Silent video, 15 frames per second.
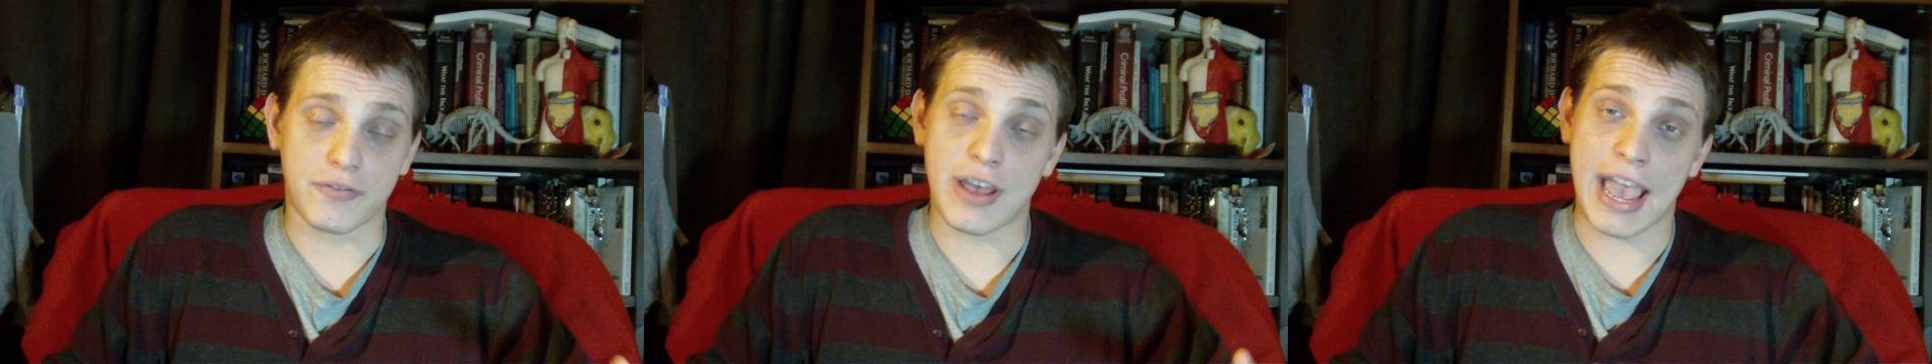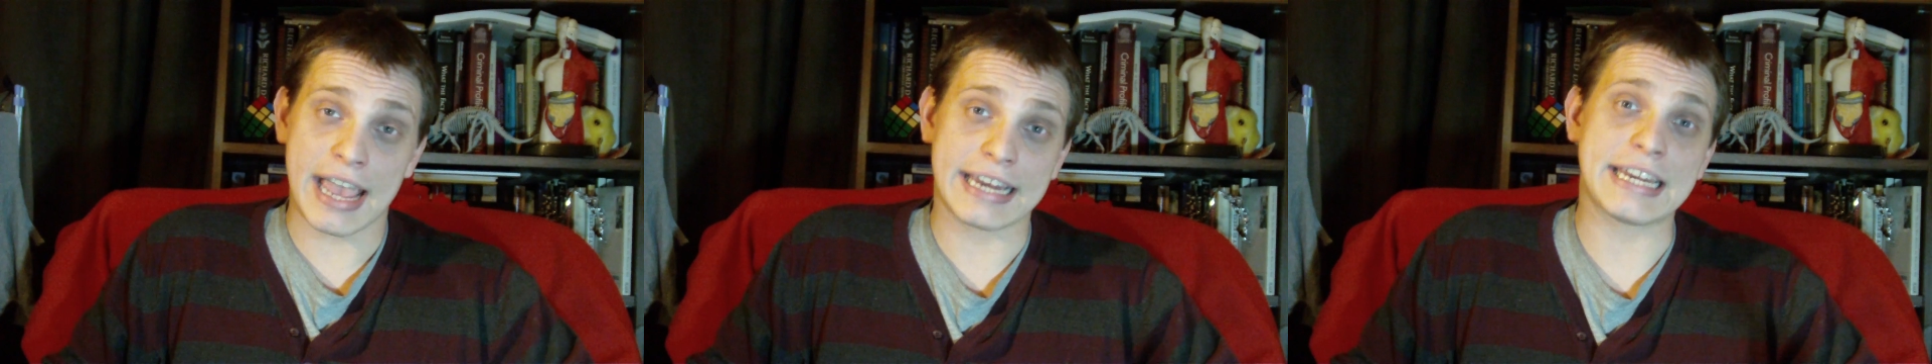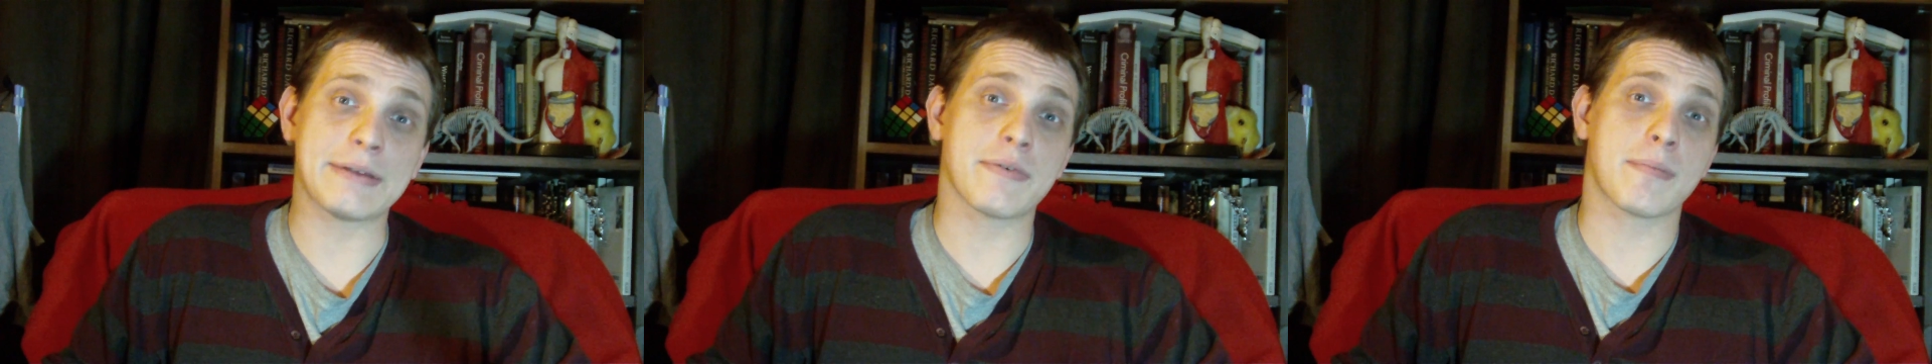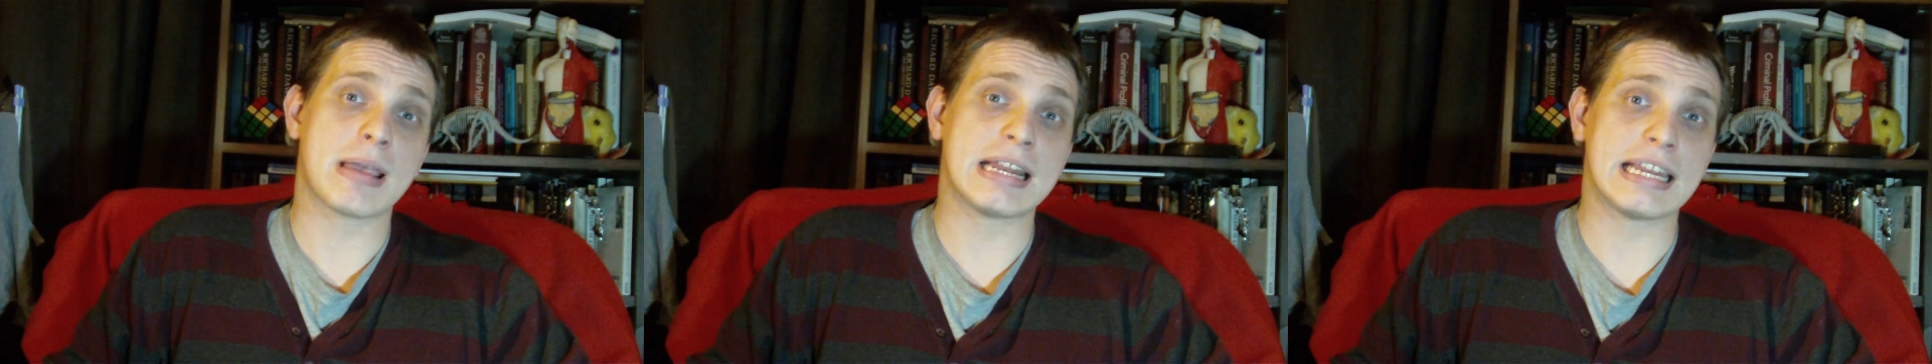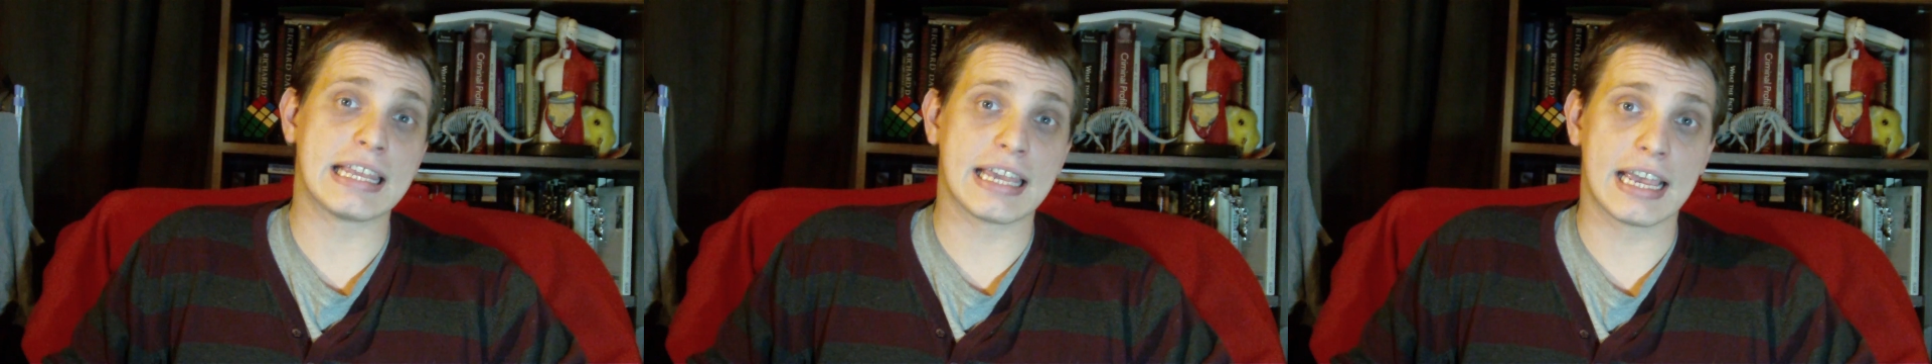for any
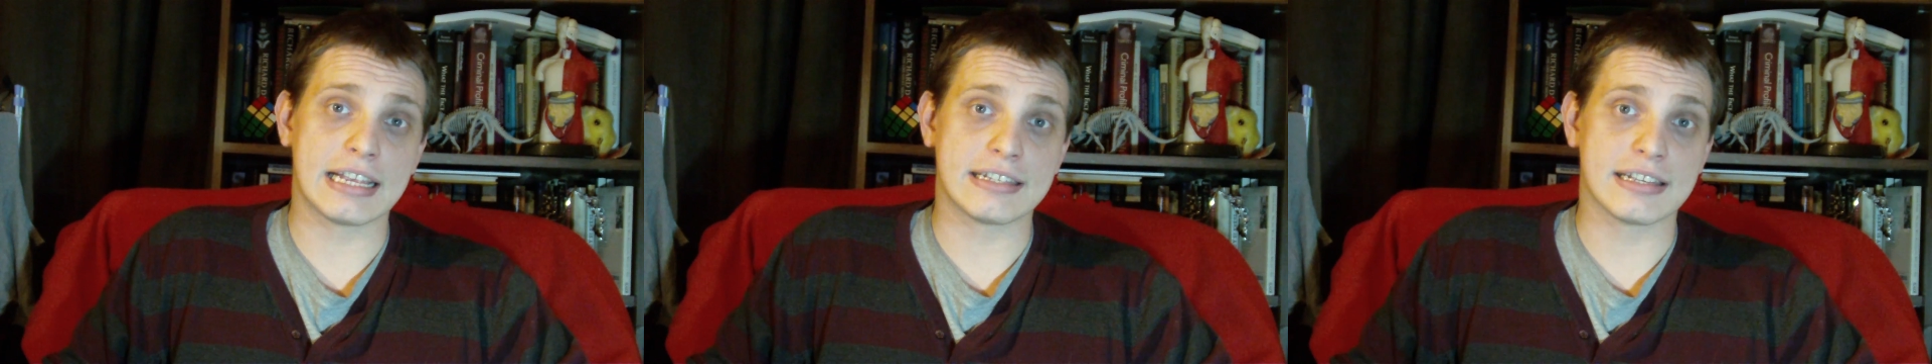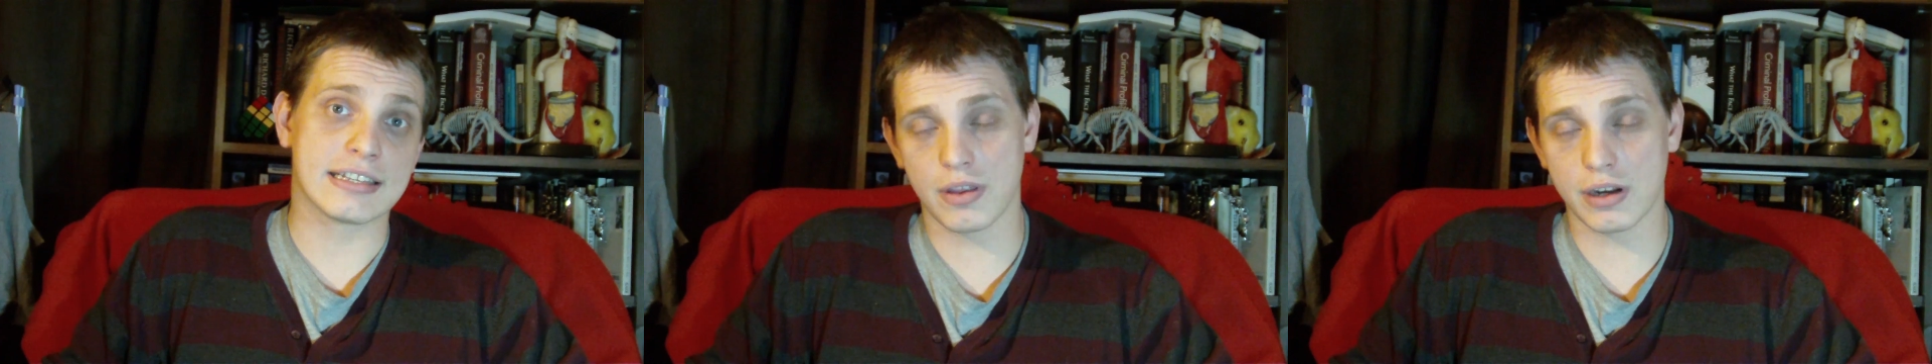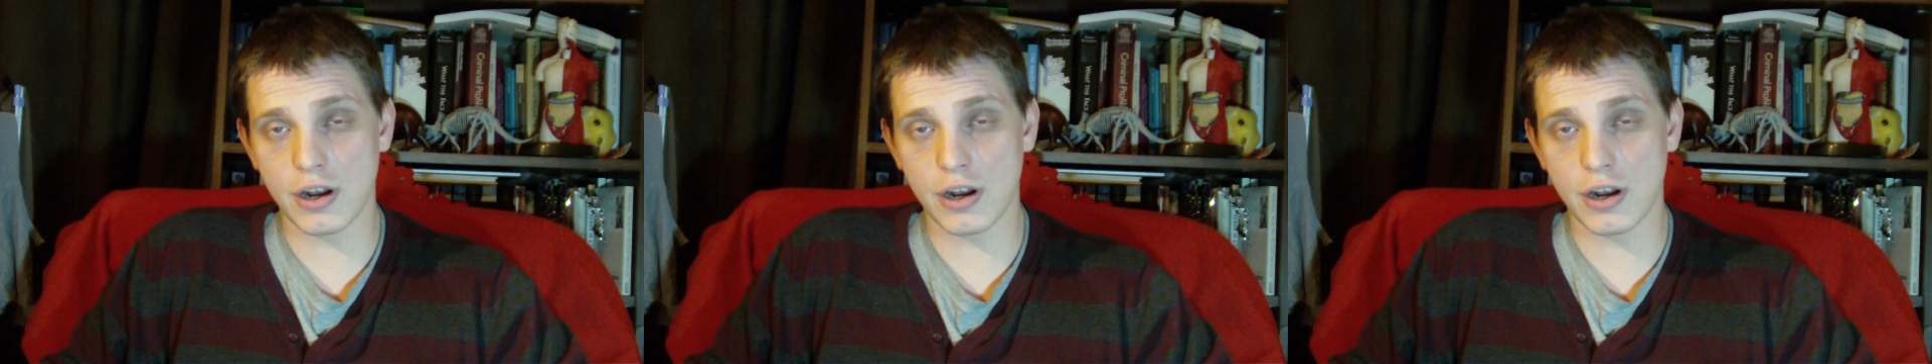remaining cases,